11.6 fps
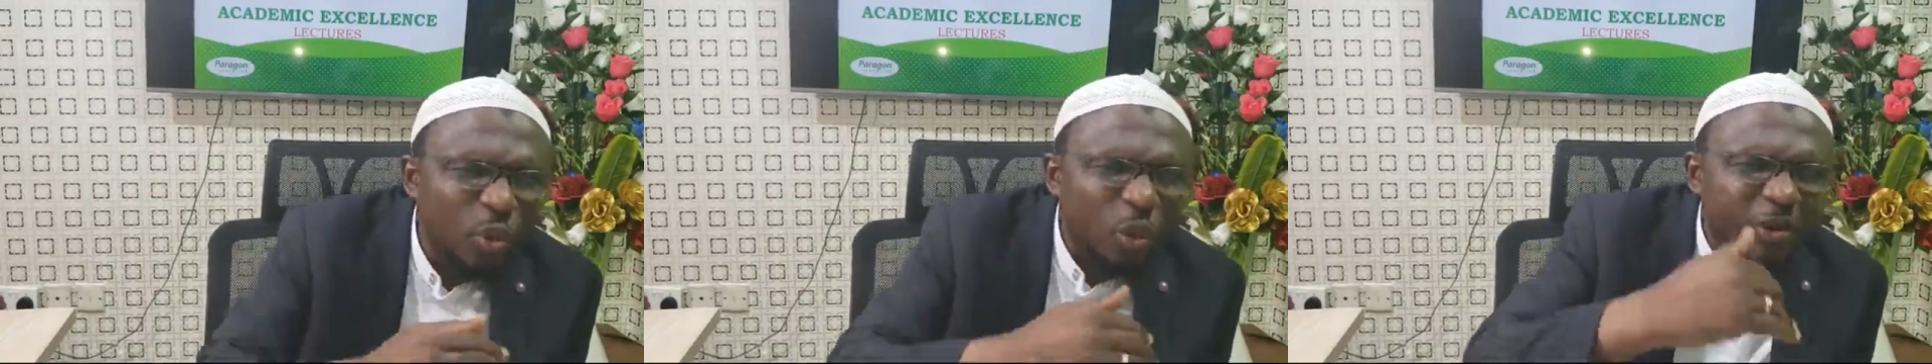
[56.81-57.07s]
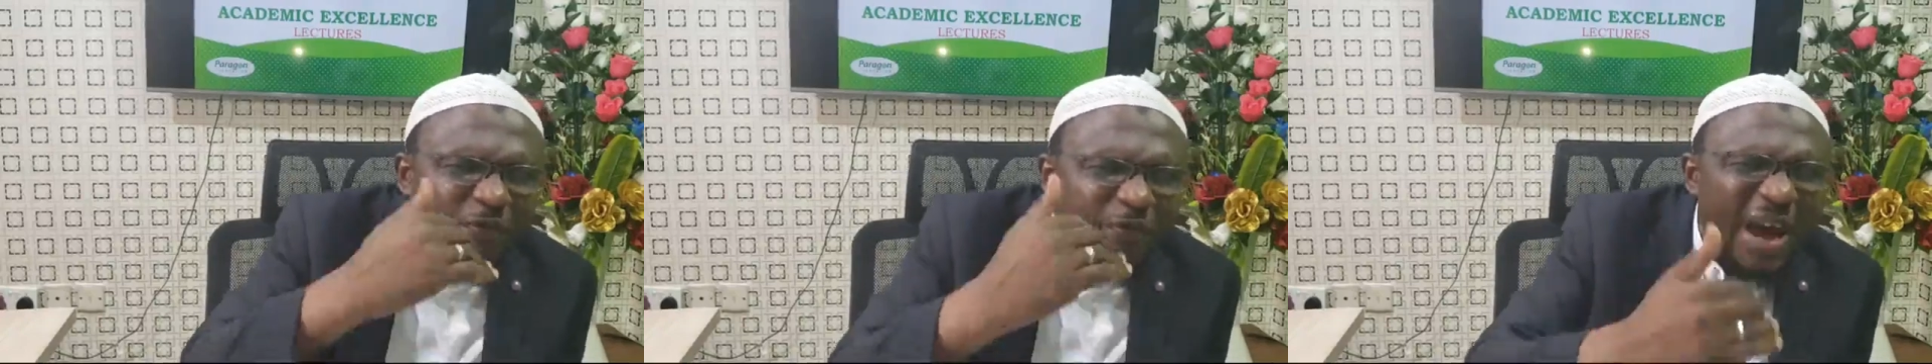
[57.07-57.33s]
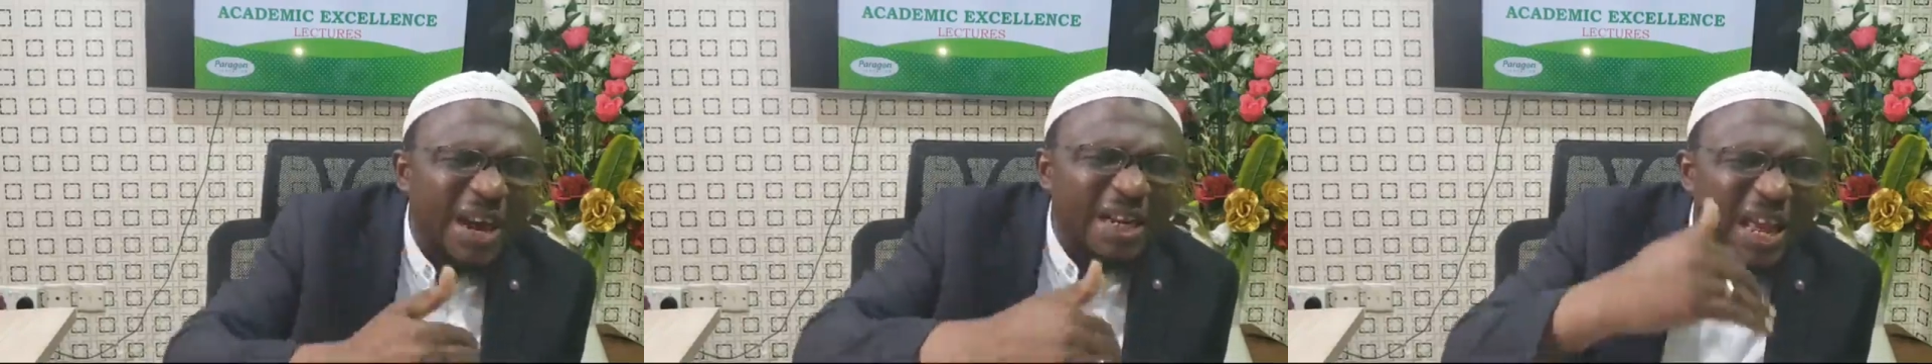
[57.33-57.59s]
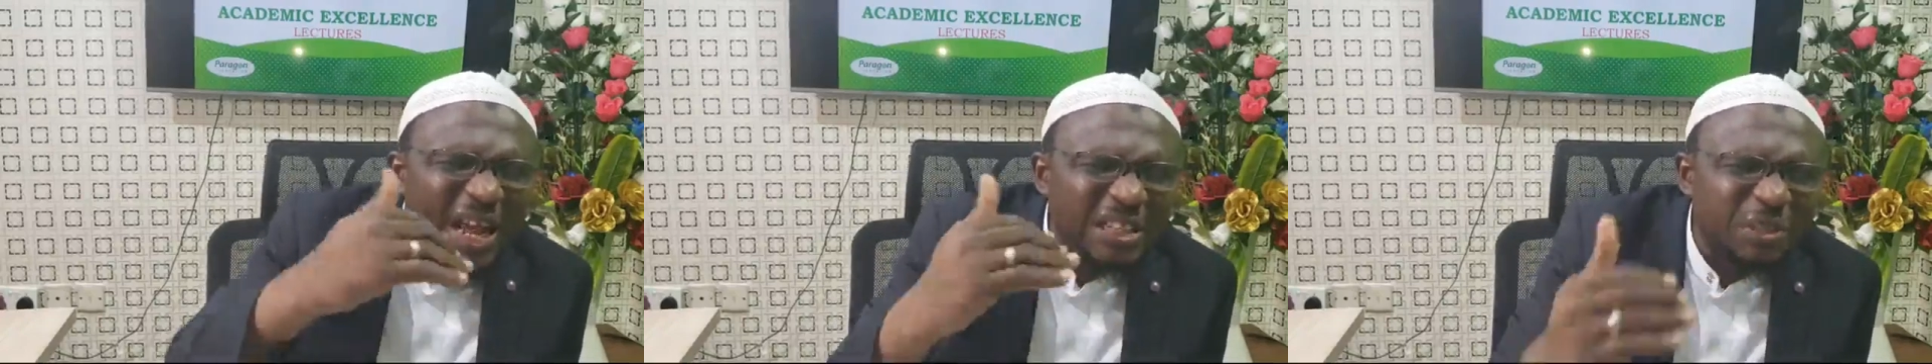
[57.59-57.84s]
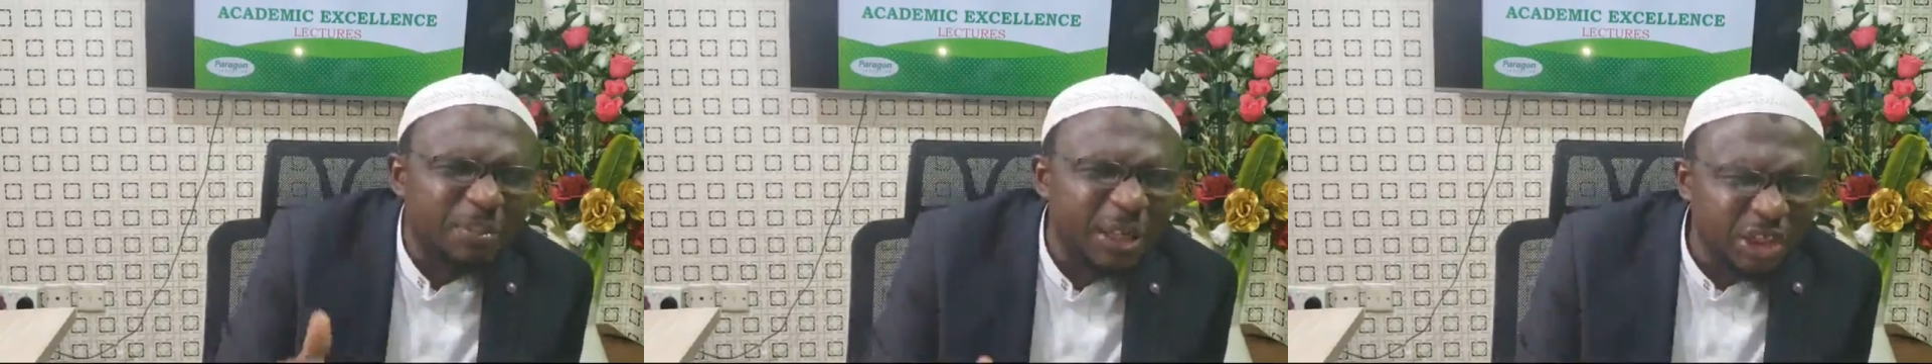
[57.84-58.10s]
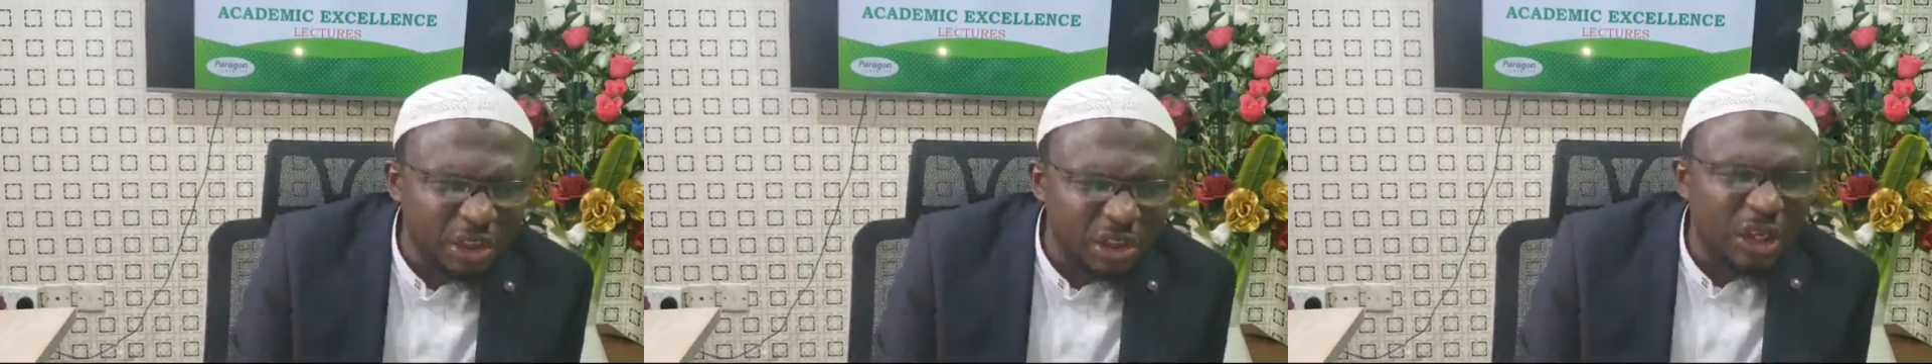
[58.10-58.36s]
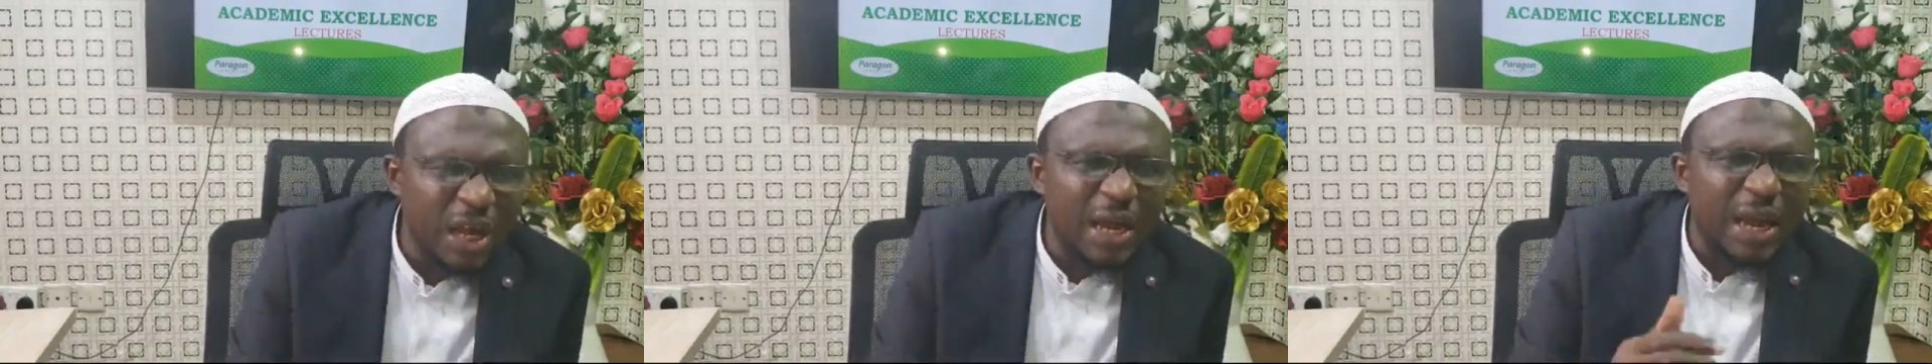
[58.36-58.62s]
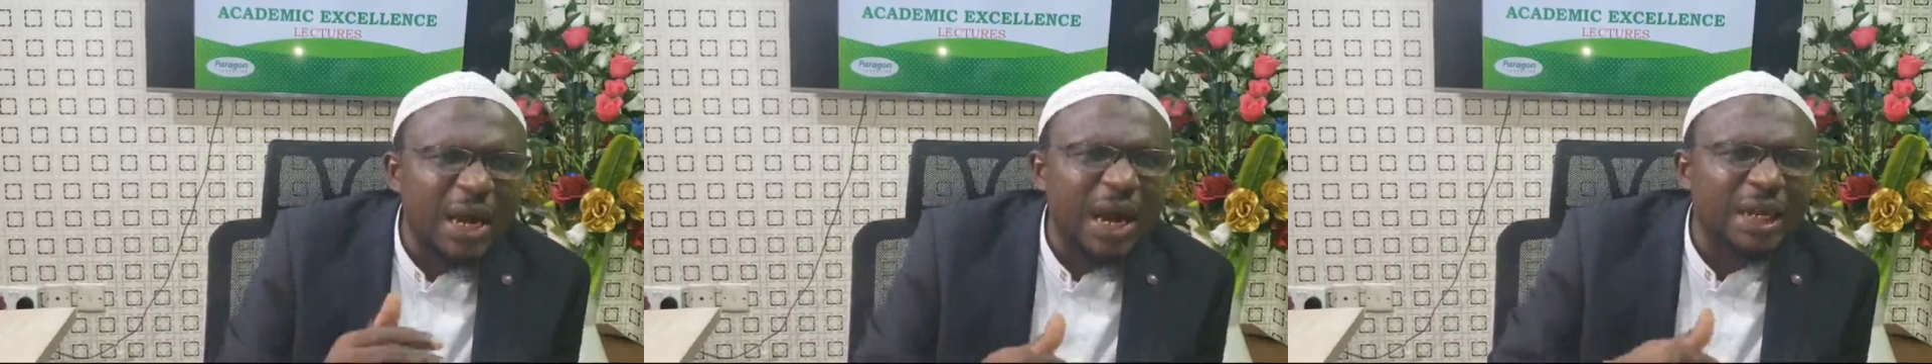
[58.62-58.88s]
with varied expressions
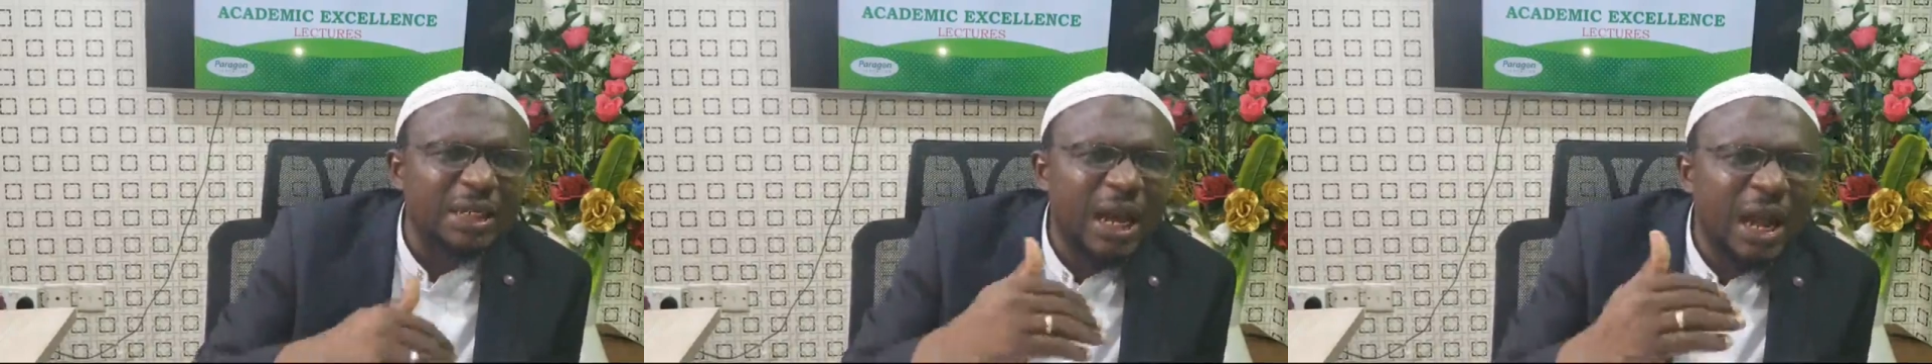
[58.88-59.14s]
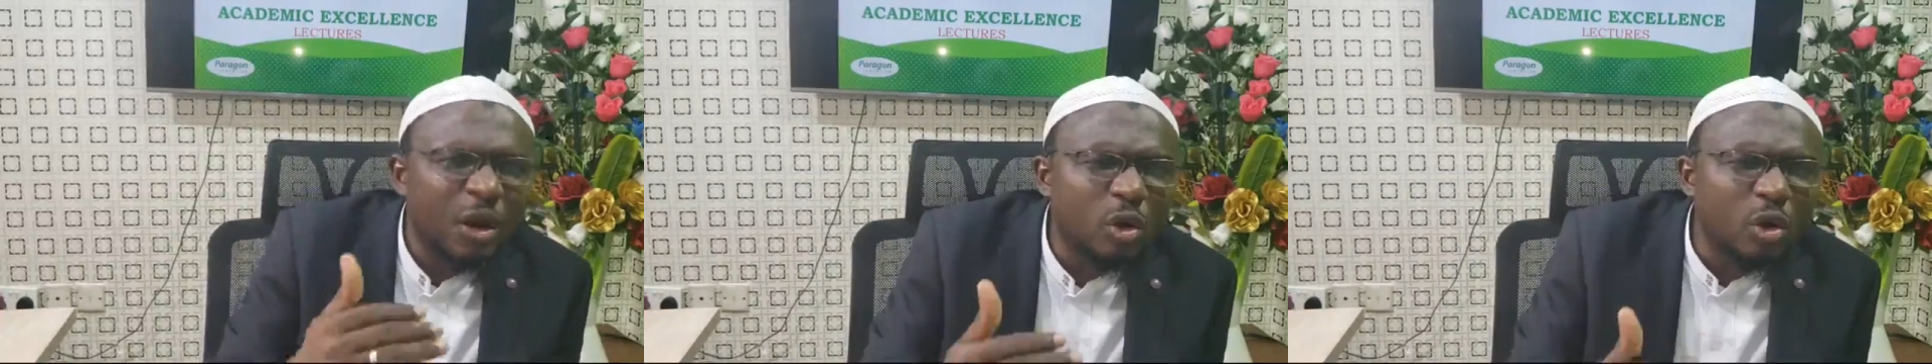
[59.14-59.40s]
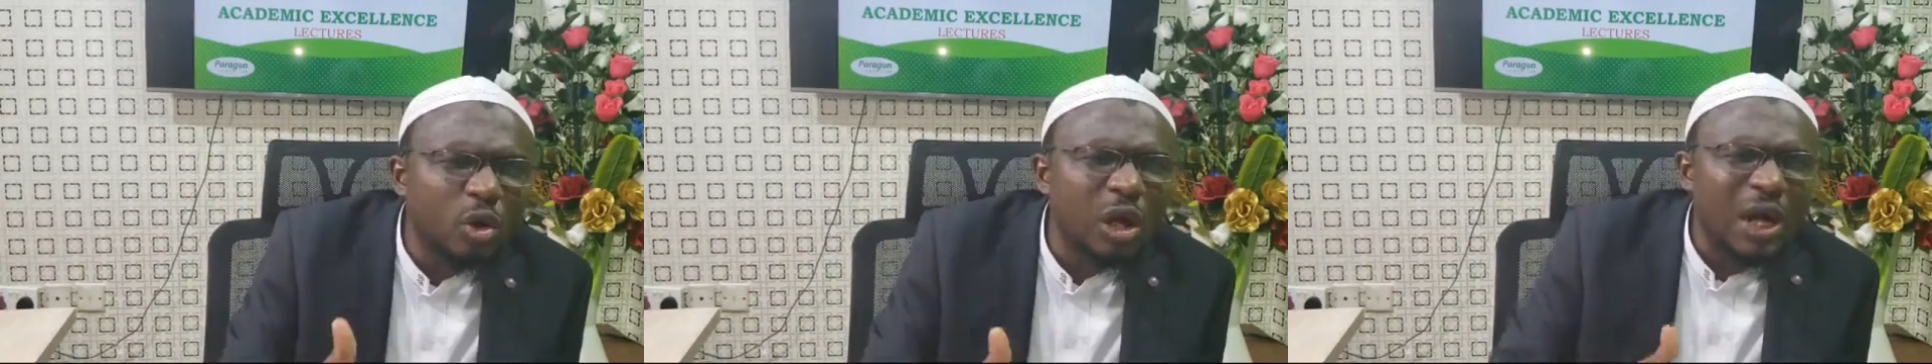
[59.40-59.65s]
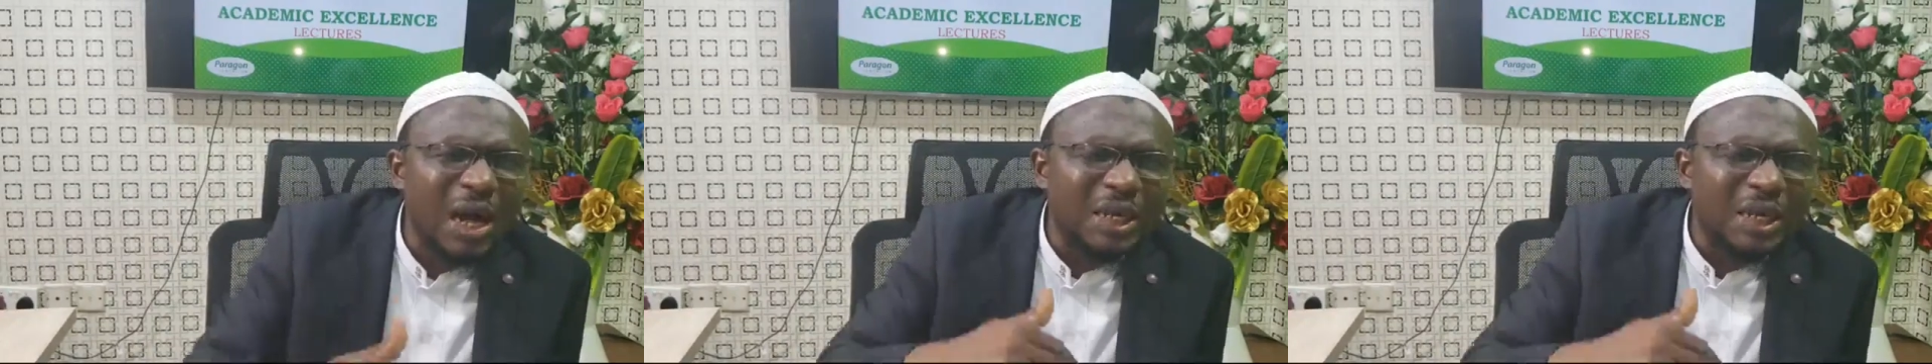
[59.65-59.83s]
like at-ta'aqqul,